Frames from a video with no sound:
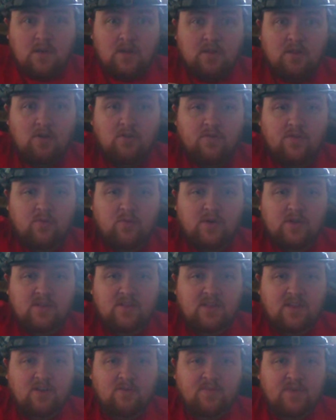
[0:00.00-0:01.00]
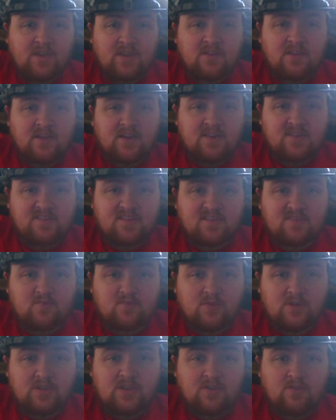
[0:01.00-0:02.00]
Hello everyone, LEGO Maker
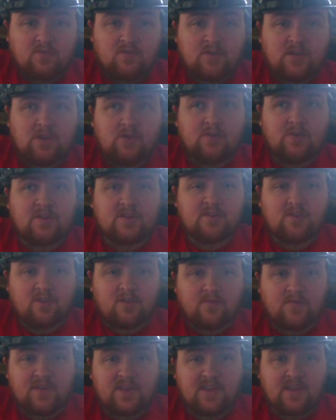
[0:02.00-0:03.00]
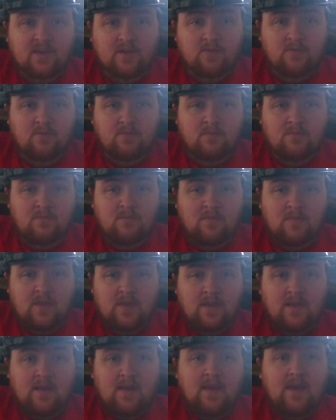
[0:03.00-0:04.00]
96.1 here with another video.
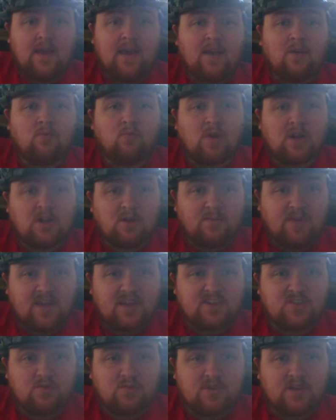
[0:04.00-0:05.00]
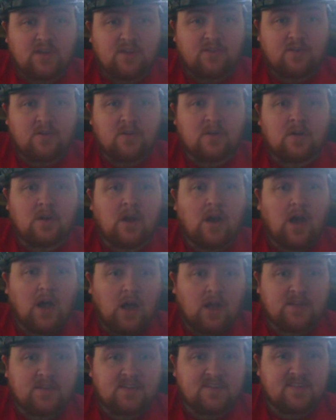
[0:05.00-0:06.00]
And welcome back to another
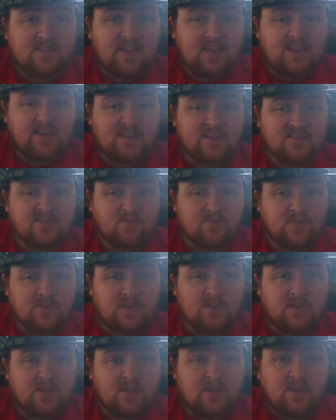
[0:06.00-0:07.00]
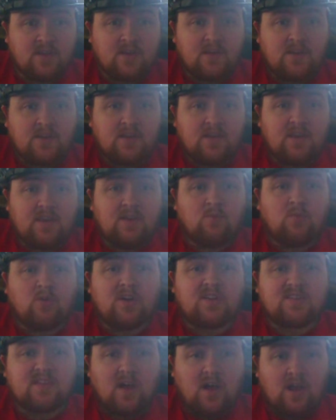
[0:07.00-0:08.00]
On This Day in History. It
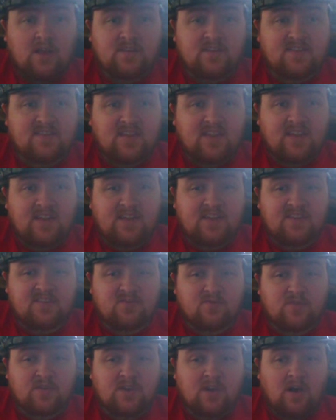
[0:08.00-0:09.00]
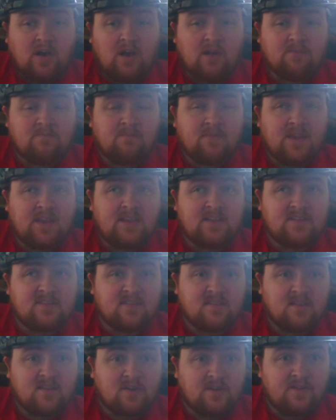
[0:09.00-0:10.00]
was on this day in history, on May
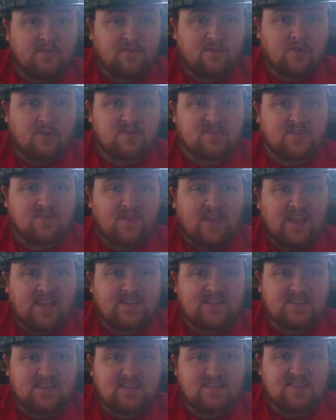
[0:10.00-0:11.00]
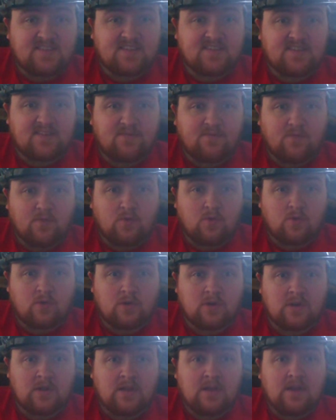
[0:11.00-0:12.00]
31st of
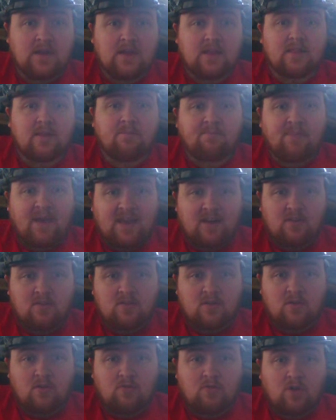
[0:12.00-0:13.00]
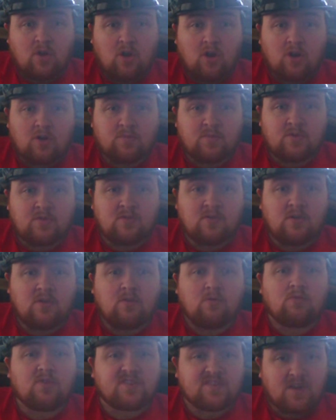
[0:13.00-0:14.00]
1864, the Battle of Cold Harbor
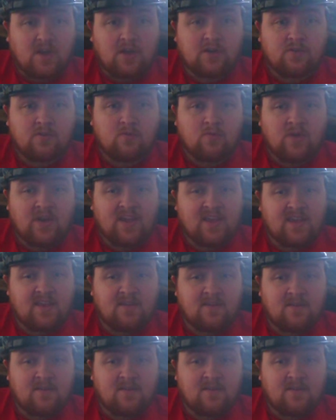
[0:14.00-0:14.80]
was underway.